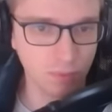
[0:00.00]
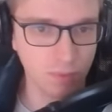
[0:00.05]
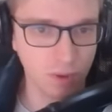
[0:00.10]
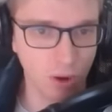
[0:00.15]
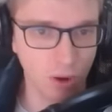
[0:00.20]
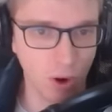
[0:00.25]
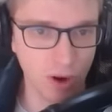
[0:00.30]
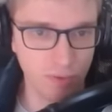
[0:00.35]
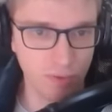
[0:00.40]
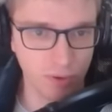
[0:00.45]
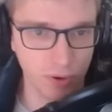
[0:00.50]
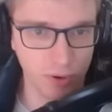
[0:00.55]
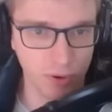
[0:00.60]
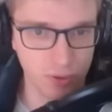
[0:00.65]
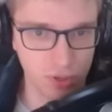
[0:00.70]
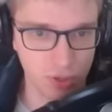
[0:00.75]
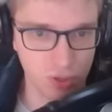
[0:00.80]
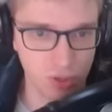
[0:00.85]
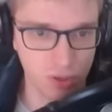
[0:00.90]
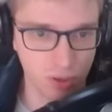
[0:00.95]
Alright,
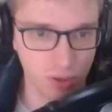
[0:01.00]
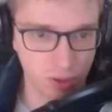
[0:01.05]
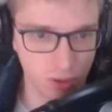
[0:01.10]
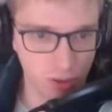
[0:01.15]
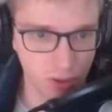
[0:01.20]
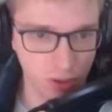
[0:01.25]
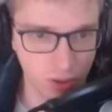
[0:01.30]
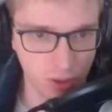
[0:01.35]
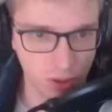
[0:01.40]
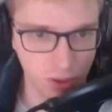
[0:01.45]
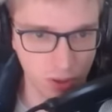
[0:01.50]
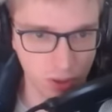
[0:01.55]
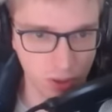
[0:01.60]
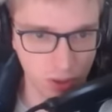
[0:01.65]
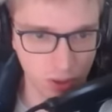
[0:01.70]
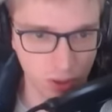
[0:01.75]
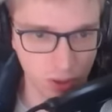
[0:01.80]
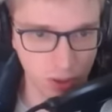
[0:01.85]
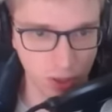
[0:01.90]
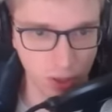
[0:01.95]
folks.
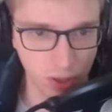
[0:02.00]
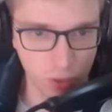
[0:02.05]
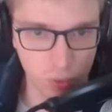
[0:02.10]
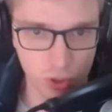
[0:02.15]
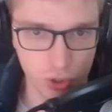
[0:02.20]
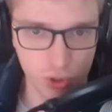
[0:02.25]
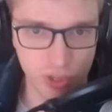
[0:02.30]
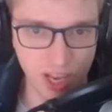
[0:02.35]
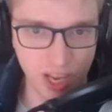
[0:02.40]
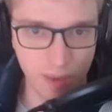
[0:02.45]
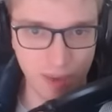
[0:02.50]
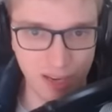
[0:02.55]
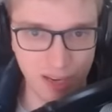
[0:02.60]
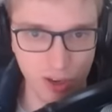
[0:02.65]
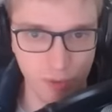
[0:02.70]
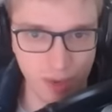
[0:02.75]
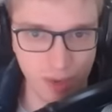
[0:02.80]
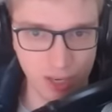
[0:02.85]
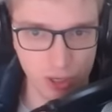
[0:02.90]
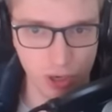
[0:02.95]
Would you dare Meteor
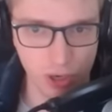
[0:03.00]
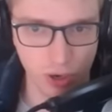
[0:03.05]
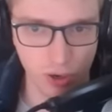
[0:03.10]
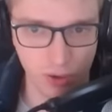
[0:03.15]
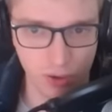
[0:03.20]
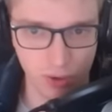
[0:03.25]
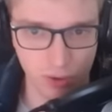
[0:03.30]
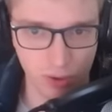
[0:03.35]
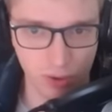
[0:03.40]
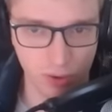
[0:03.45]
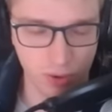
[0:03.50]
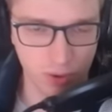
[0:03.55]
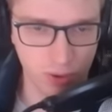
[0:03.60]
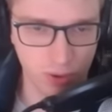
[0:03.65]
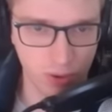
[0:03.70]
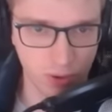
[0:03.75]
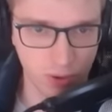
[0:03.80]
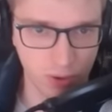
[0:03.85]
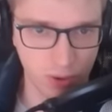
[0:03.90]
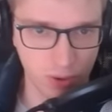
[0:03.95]
Mash? No.
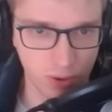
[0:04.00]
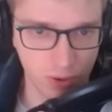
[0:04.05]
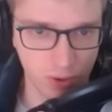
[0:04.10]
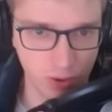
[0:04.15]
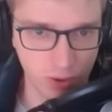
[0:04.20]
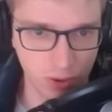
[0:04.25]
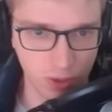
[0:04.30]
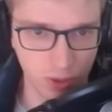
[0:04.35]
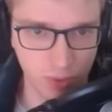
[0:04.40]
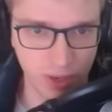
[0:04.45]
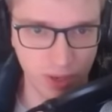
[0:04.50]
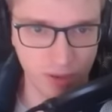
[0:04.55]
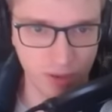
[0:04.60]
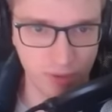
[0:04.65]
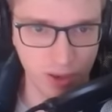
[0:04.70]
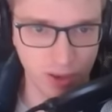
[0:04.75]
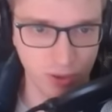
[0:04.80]
You would never...